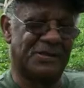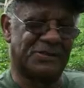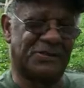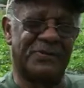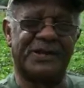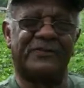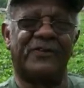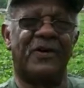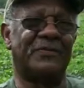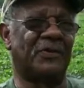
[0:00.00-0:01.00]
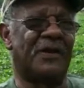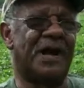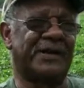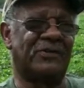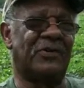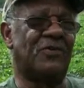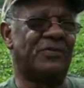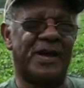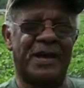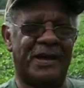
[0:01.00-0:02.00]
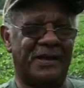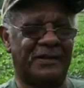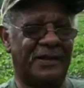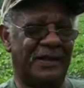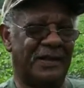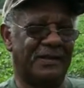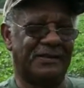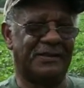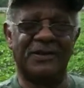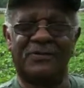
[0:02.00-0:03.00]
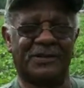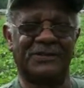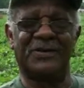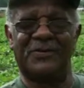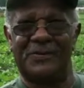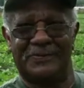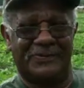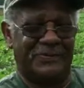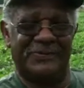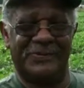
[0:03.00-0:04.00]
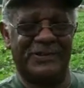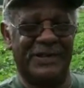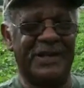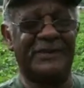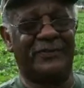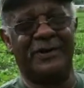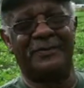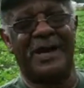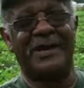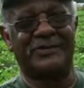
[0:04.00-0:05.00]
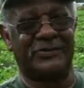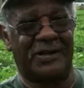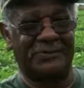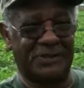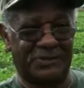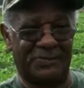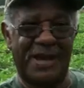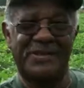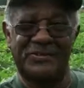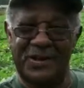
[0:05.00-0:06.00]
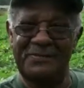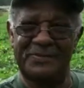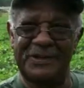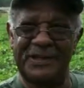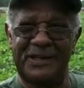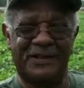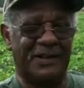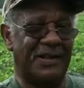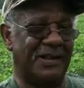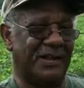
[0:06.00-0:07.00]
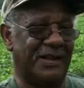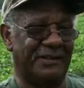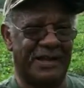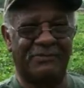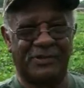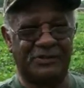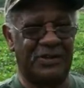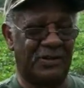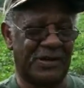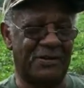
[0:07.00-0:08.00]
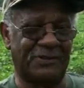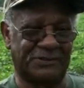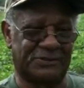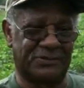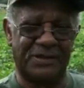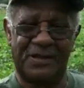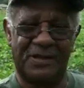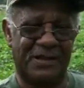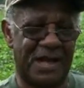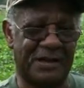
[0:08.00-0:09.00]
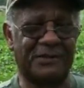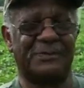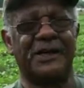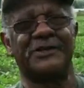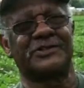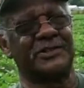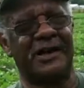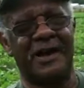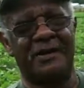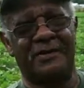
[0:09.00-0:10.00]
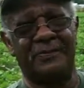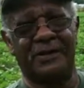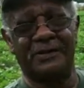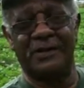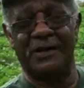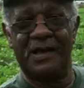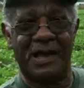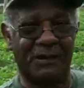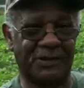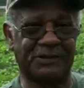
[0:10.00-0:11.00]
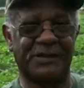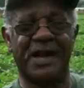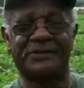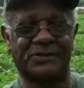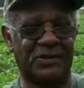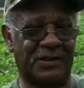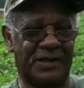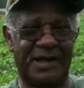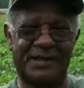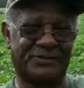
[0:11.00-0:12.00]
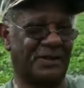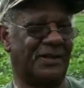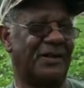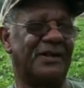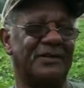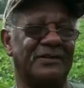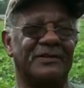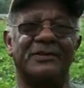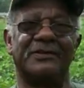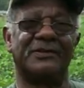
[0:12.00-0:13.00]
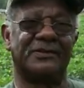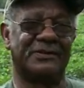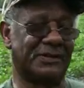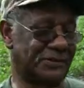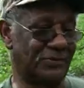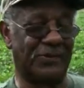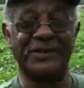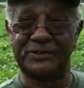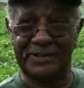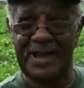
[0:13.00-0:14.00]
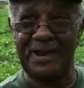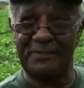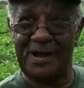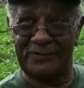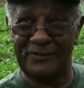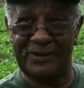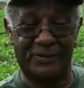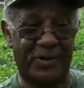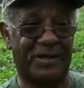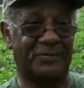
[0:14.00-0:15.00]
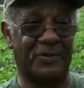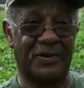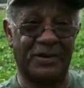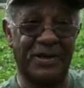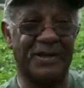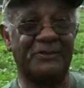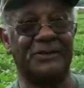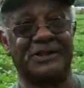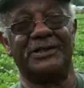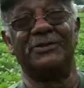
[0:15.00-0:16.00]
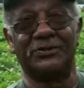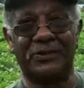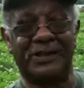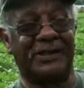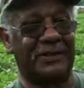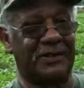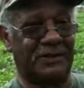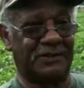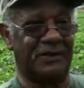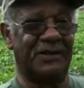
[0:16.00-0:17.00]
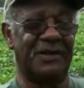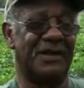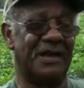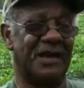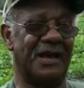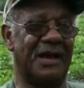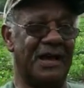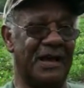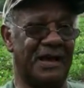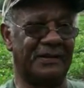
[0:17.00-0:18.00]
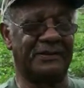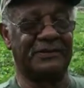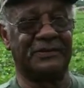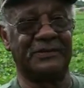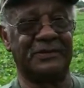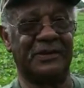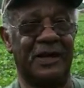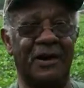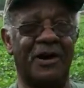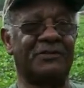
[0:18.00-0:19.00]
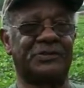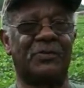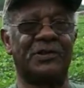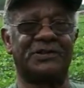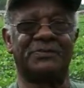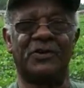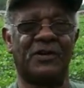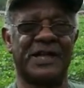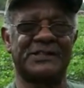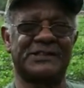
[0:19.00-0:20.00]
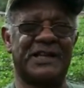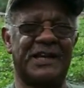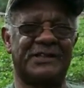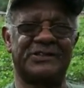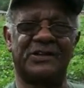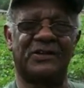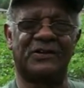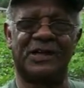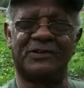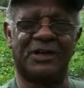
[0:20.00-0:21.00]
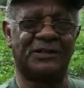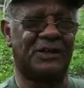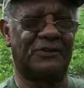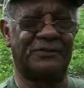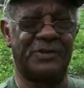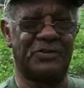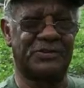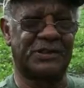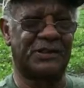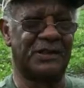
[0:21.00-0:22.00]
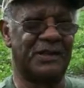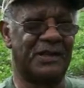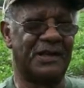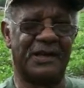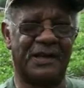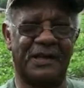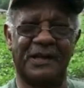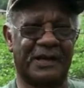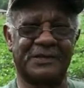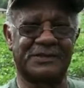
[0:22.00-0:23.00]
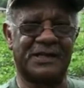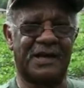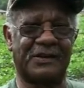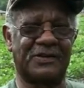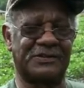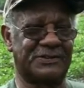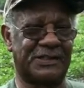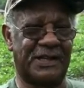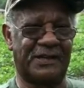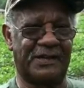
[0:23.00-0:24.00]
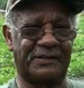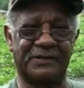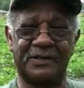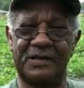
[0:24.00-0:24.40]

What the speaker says: So when they formed a rock and roll band, there wasn't no need for a bass drum, just a bass drum player. And I could play the snare, but I wasn't as good as the real snare my friend Red Boy, which he was really good. And I always wanted to be on that stage, so I love music. And like I say, I couldn't sing, and